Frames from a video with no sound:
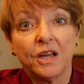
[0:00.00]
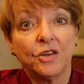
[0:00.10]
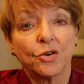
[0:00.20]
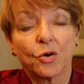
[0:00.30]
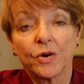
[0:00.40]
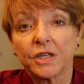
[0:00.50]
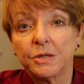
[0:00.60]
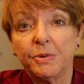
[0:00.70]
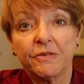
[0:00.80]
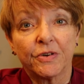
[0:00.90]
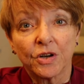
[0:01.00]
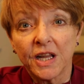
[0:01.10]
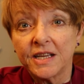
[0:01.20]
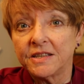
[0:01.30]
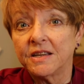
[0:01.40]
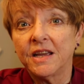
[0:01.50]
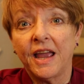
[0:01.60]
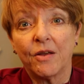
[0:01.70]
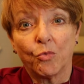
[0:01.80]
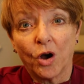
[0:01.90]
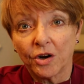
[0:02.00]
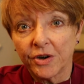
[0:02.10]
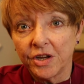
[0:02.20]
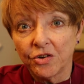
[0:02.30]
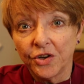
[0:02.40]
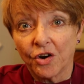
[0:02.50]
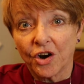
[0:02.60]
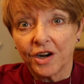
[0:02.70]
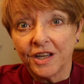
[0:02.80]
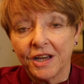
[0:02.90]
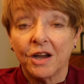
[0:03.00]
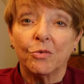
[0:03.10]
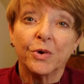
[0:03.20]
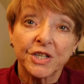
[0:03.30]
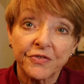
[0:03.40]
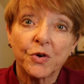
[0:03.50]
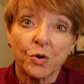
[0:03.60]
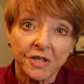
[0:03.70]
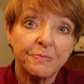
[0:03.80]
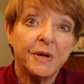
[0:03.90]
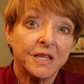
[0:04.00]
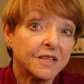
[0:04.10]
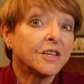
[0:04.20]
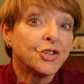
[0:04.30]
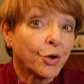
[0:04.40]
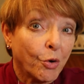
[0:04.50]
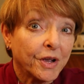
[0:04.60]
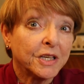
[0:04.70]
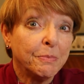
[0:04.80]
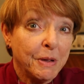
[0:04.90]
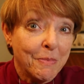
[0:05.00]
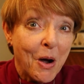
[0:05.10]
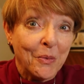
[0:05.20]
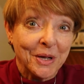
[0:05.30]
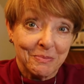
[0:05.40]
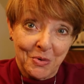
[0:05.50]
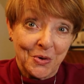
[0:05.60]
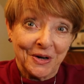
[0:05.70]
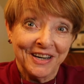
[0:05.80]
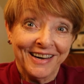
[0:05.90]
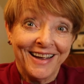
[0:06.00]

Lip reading: you're going to be fertilizing and watering your yard, which of course means that you're going to be mowing more.